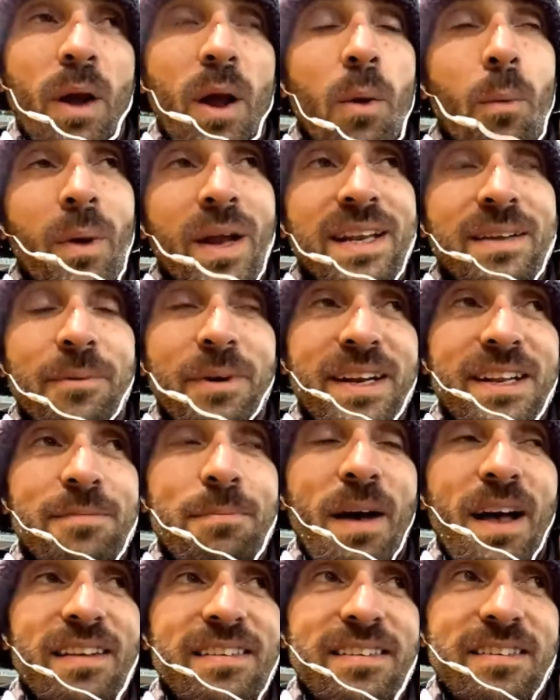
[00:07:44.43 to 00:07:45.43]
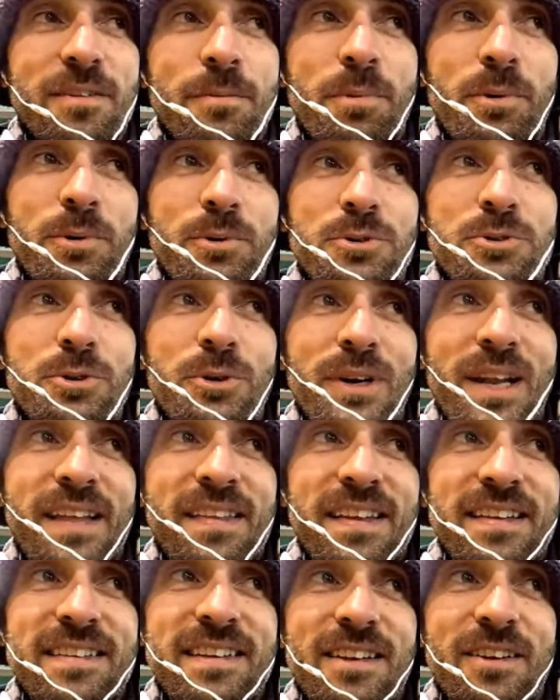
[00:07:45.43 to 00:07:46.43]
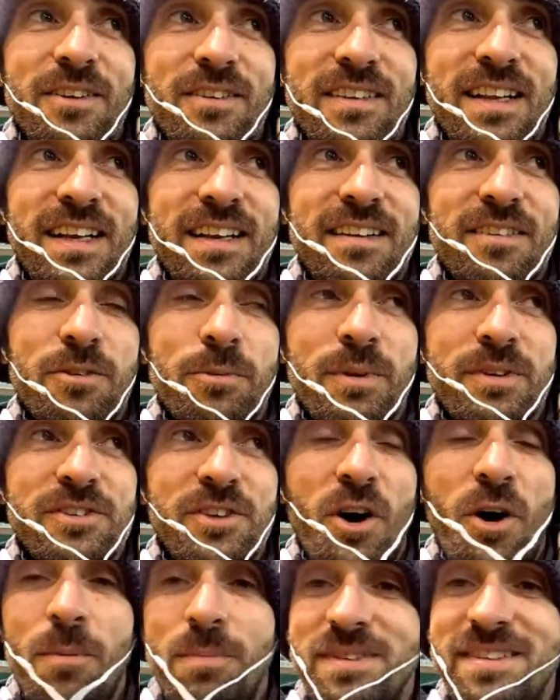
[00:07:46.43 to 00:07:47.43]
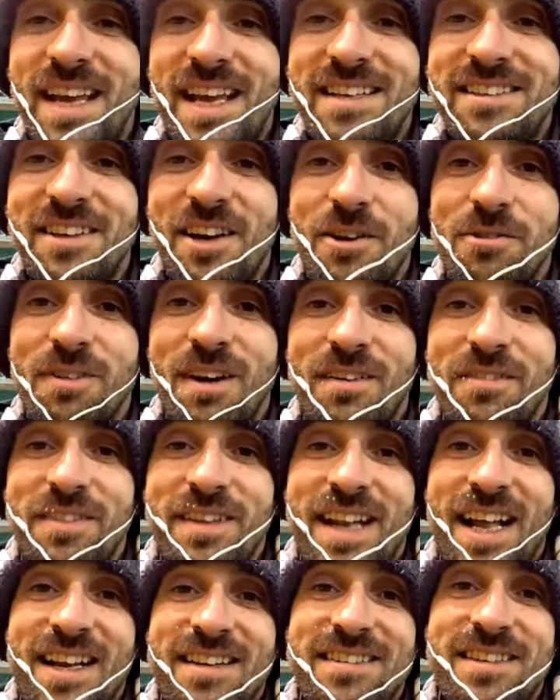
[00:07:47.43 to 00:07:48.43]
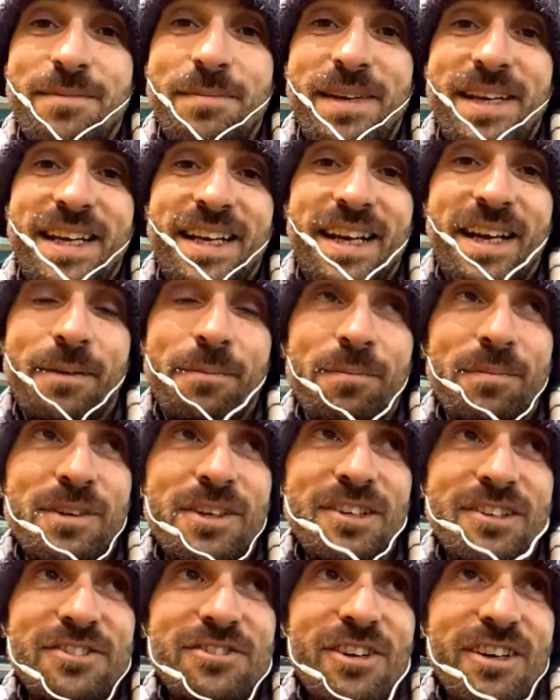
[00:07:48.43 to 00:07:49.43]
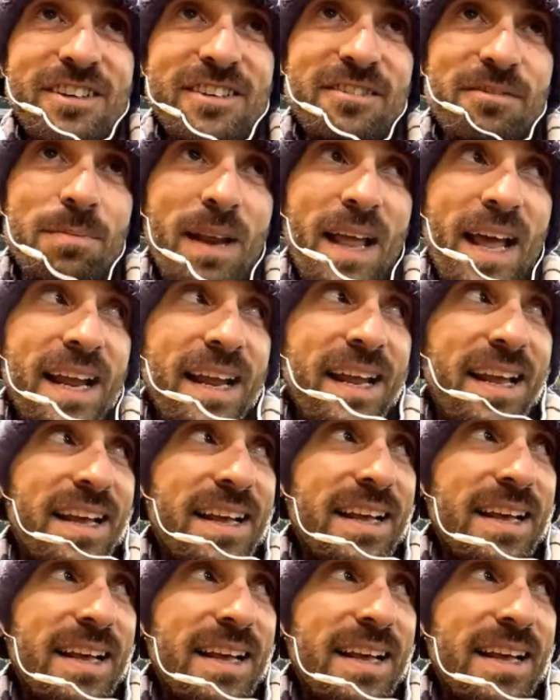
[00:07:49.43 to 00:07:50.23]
when he's passing the ball short like this, it looks like it's almost a hot potato rather than actually being constructive play.